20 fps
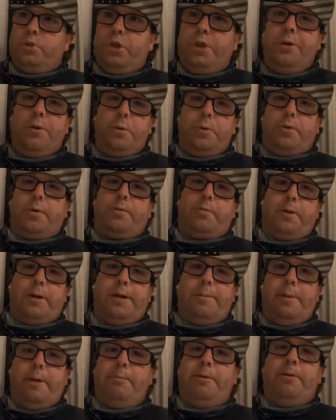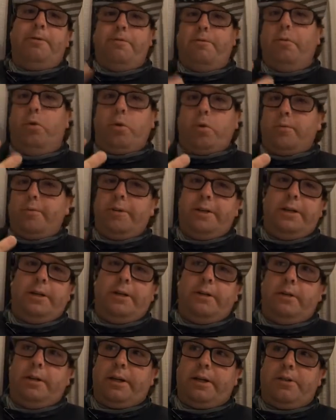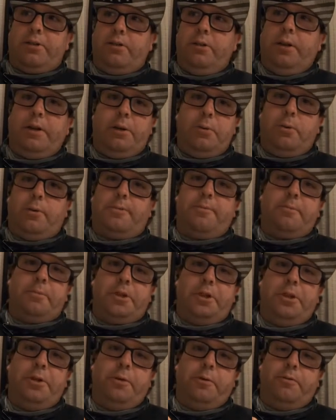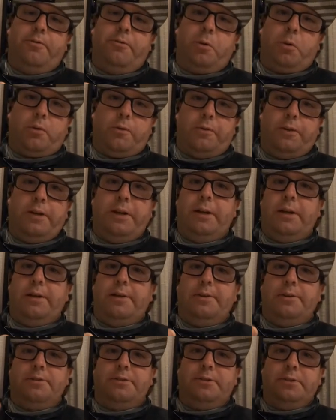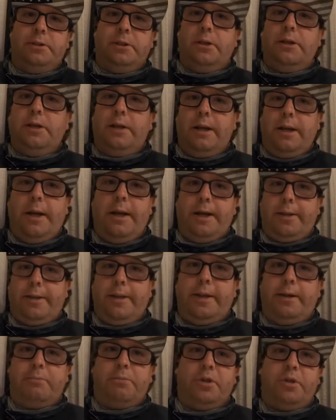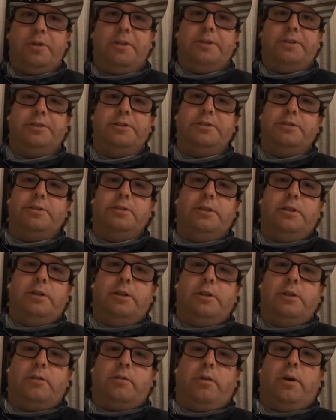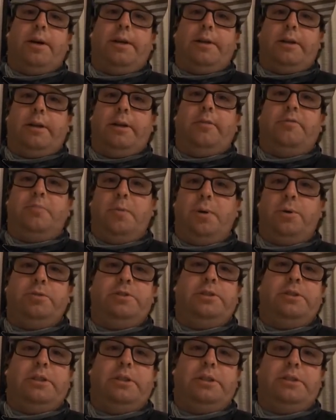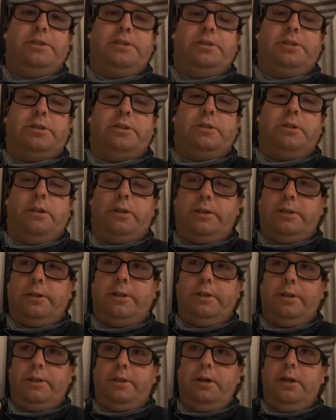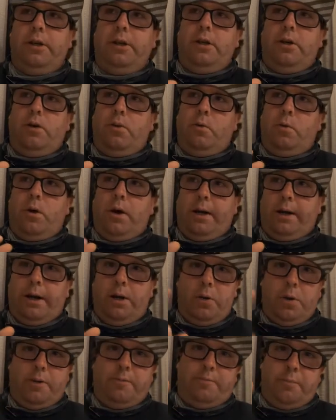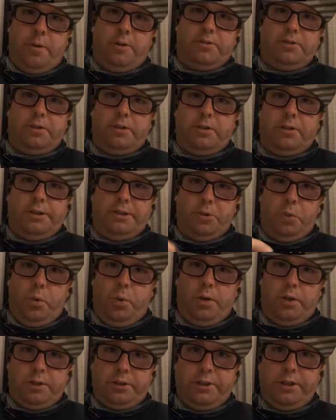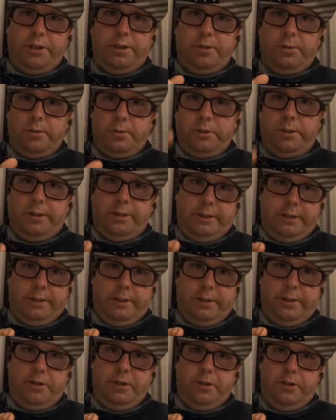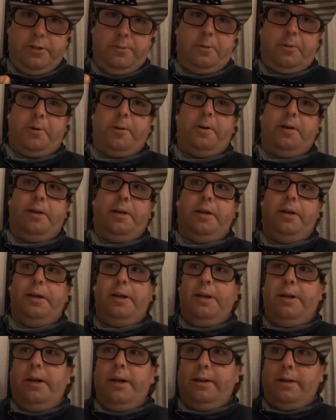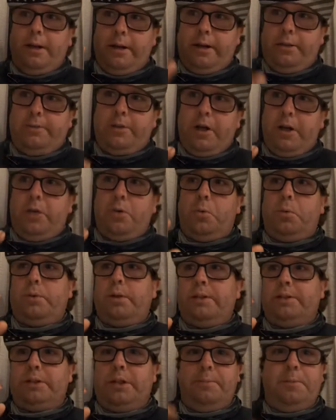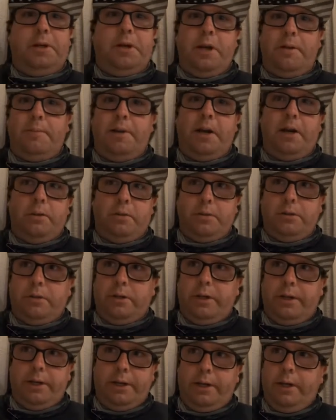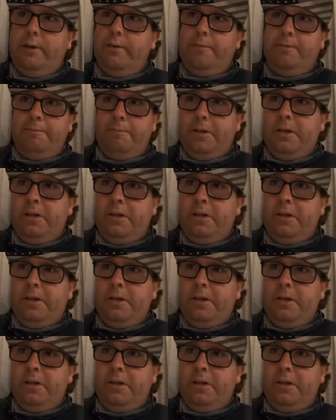two or three, maybe four video, like anywhere from 2 to 4 videos at that place, right? That I've posted to Instagram. I know I've posted at least 1 or 2 to YouTube already. I have another one that's going to be coming out in like